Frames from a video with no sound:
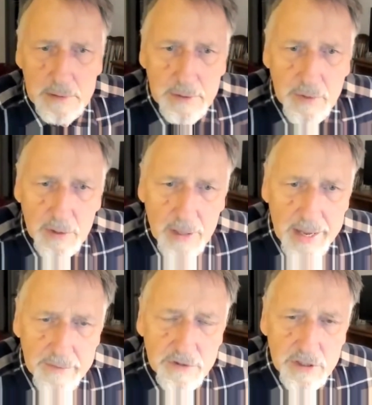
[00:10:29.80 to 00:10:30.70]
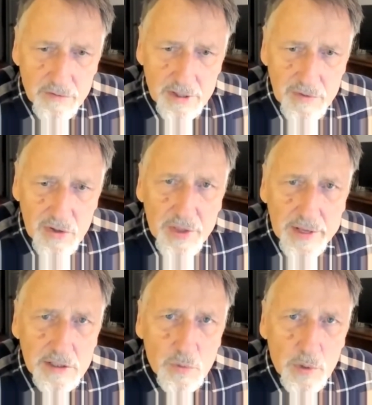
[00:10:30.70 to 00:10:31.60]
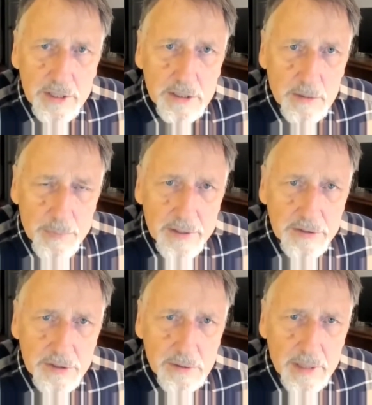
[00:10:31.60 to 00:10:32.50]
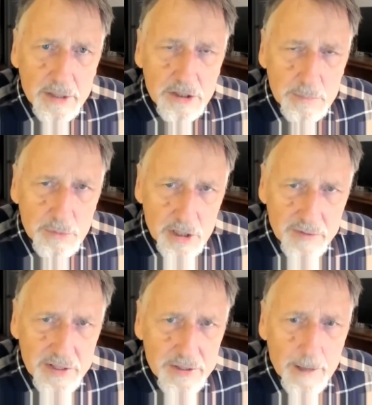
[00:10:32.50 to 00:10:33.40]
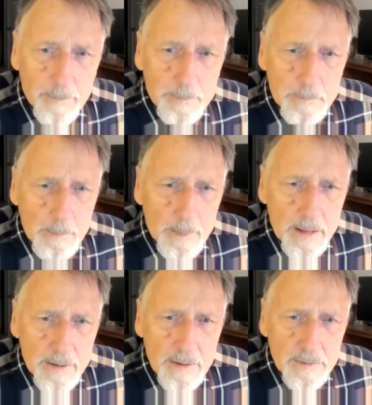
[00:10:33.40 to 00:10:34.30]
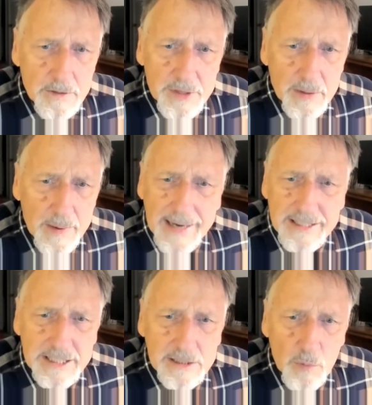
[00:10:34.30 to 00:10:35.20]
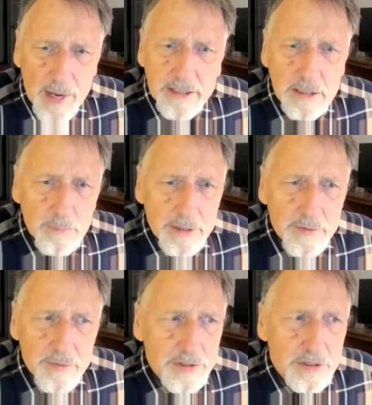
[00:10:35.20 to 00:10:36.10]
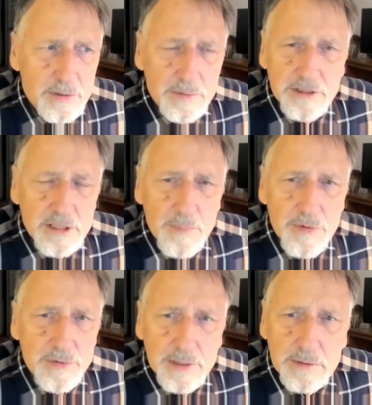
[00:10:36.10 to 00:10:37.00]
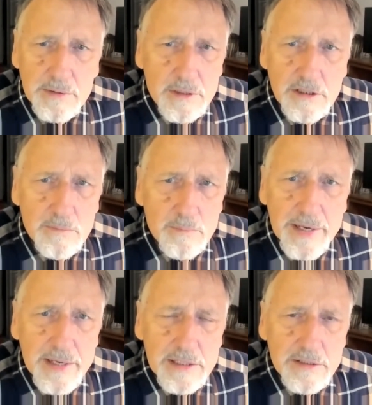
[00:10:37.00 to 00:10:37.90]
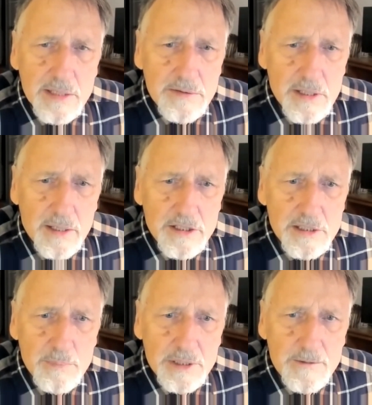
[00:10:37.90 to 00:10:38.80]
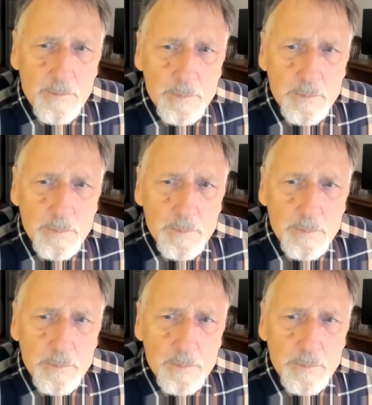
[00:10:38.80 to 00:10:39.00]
in the lives of living things when it appears to us observing them that they're acting randomly, or they're just doing something that doesn't make any sense to us, but